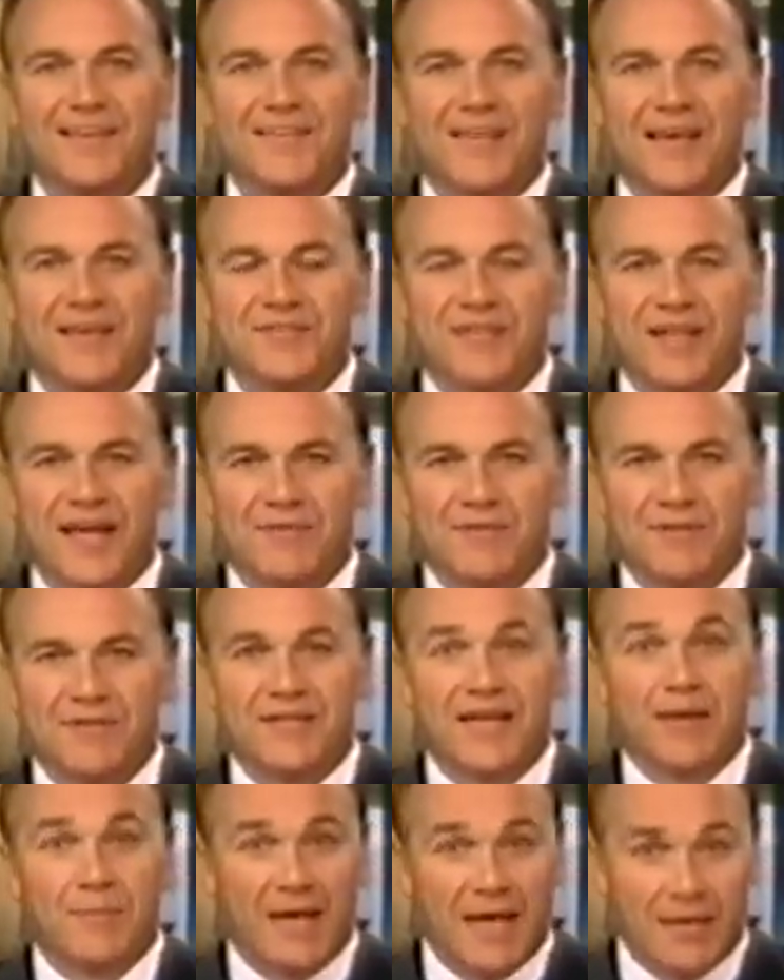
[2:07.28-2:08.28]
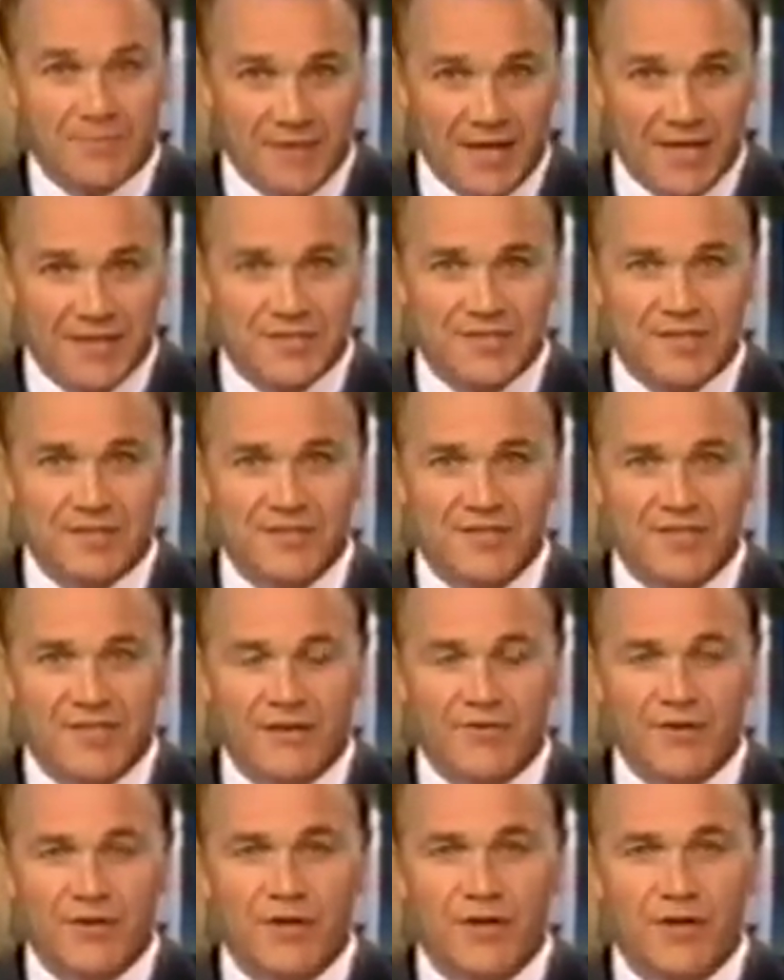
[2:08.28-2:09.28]
Thanks, David. Coming up next in
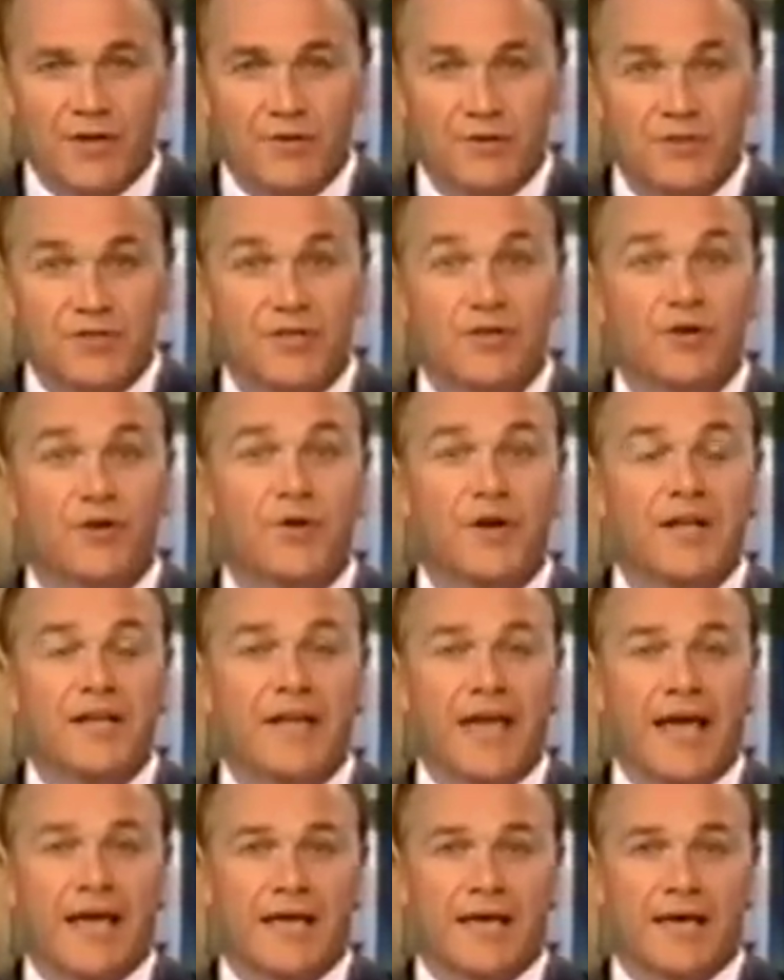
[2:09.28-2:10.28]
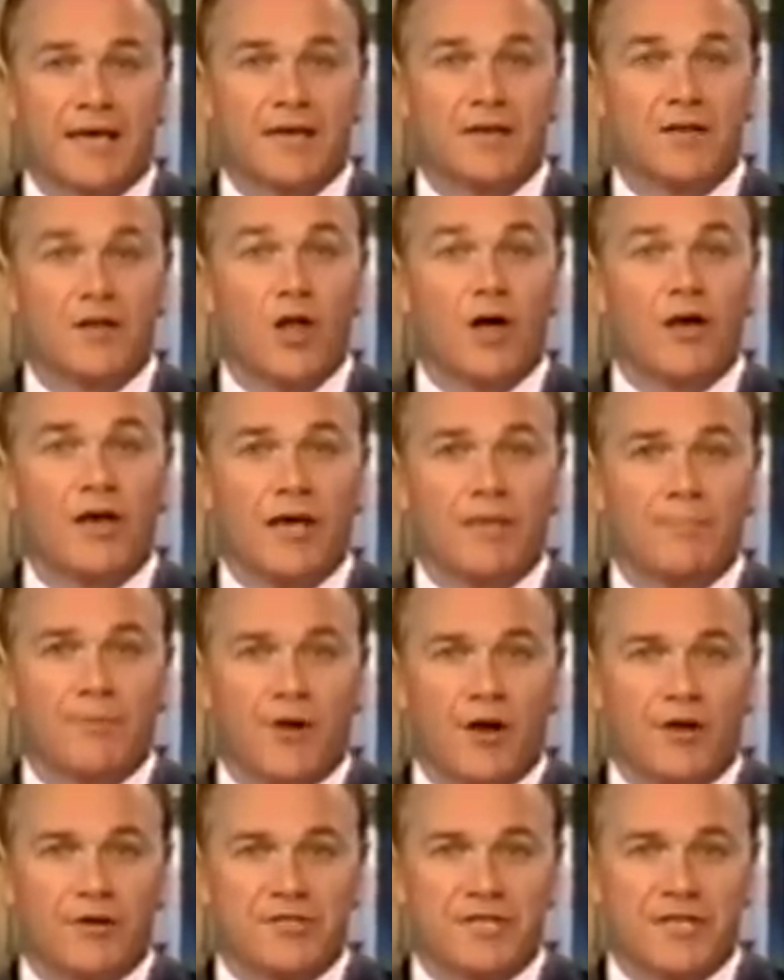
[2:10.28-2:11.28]
7 News, green anger, logging
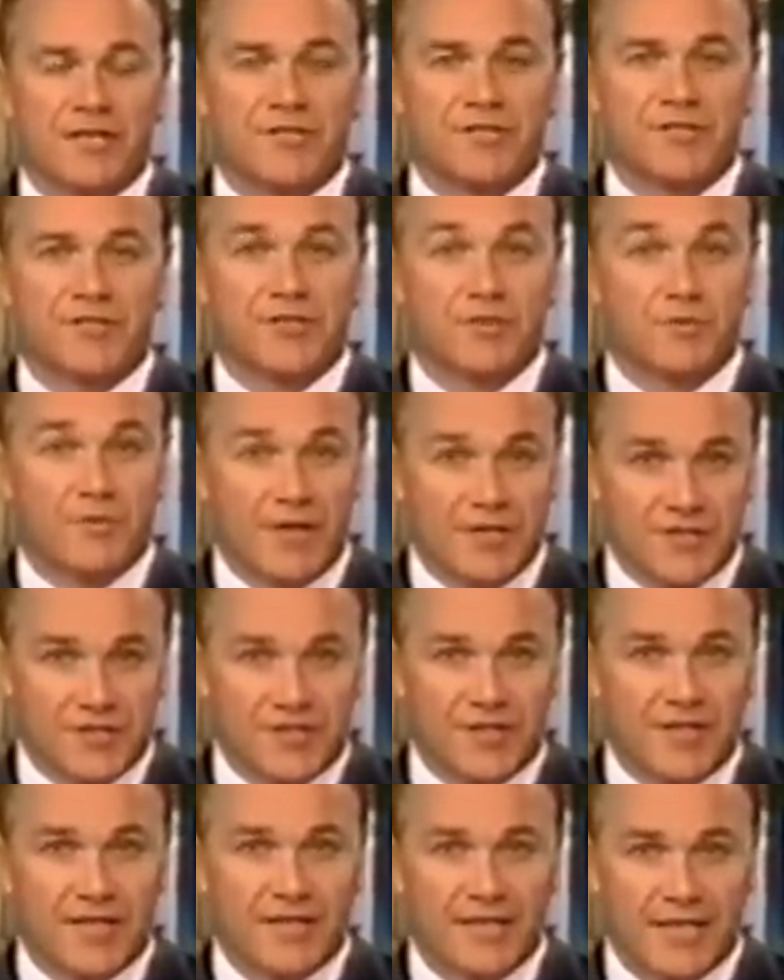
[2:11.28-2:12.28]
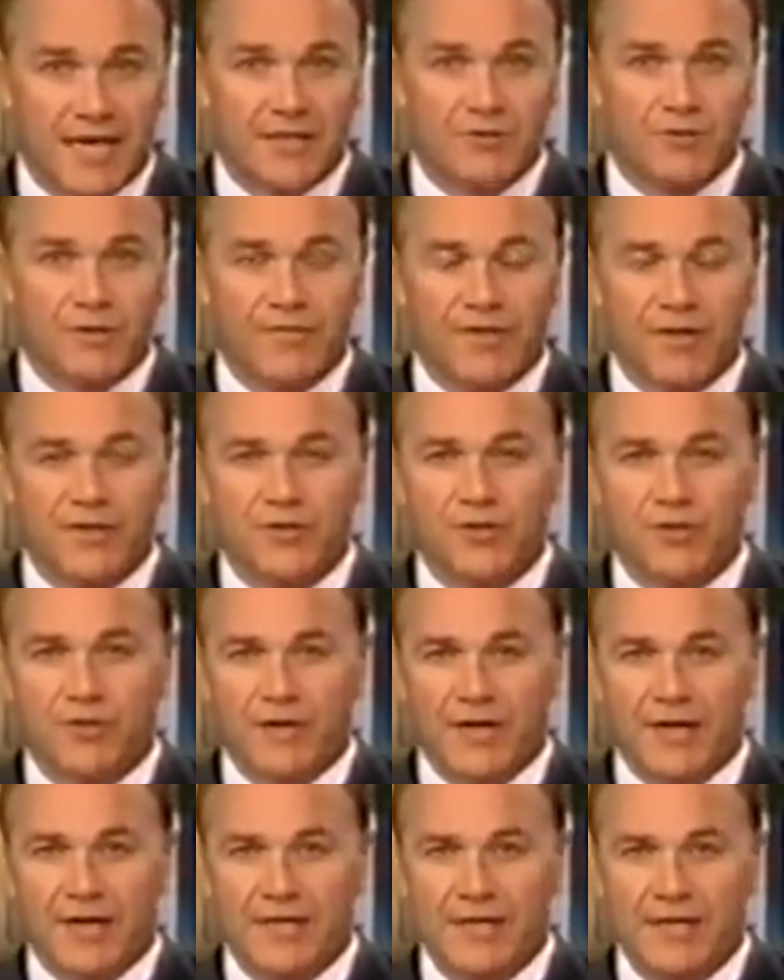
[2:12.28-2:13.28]
protesters arrested in country
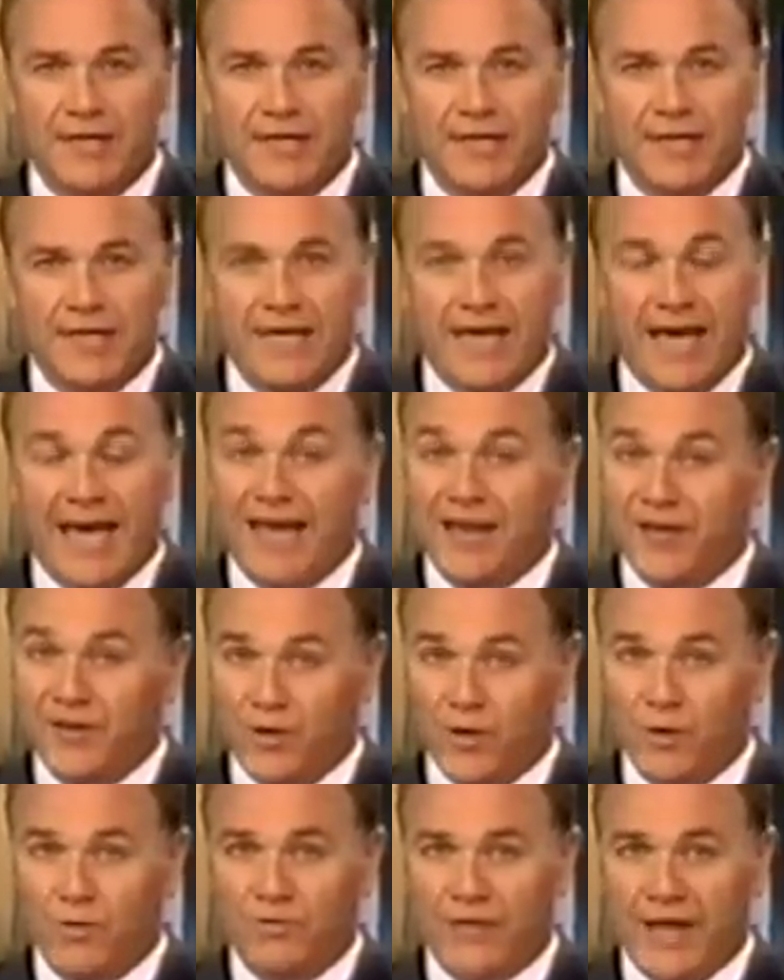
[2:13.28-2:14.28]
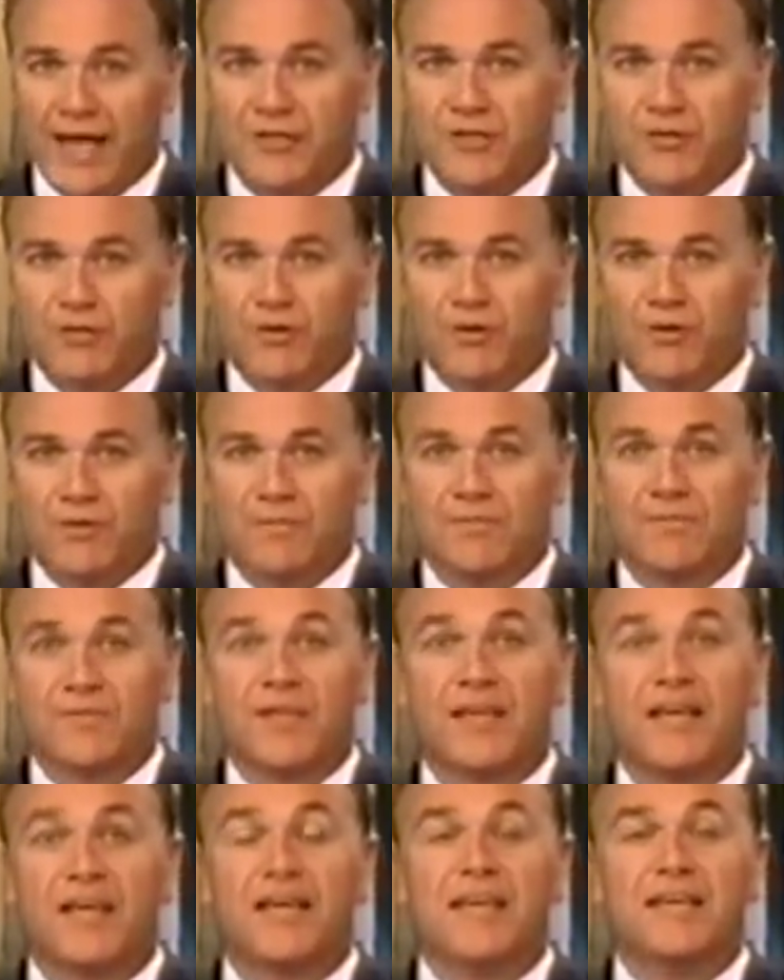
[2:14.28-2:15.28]
Victoria, and all natural,
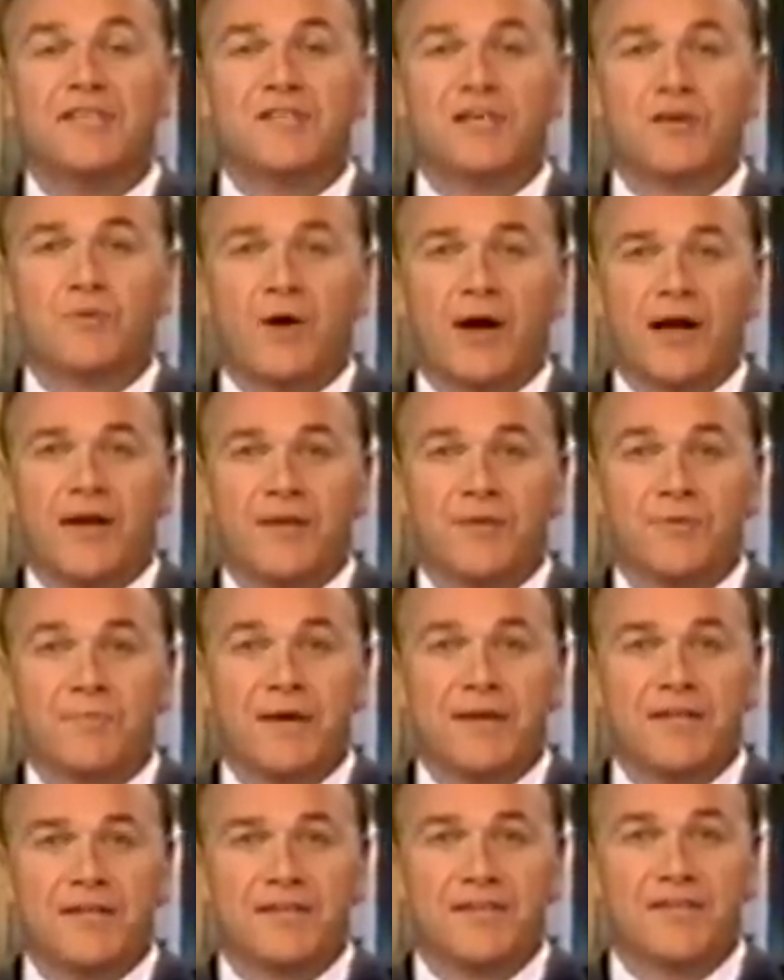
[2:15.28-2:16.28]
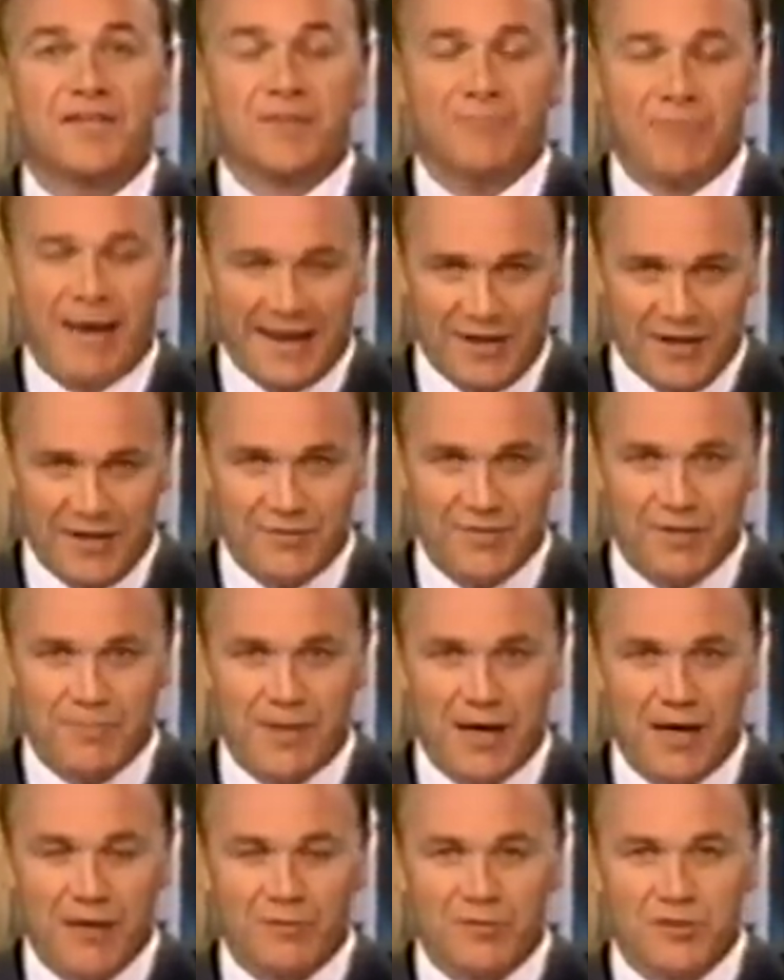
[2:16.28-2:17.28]
the easy way to beat the Battle of the
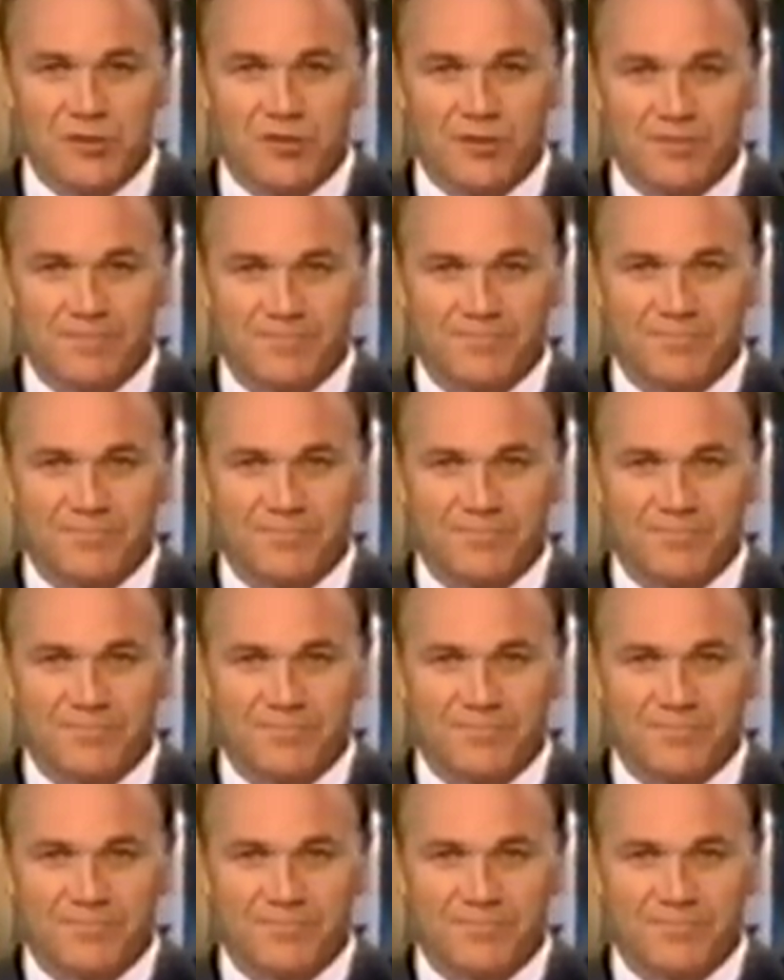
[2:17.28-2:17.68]
Bulge.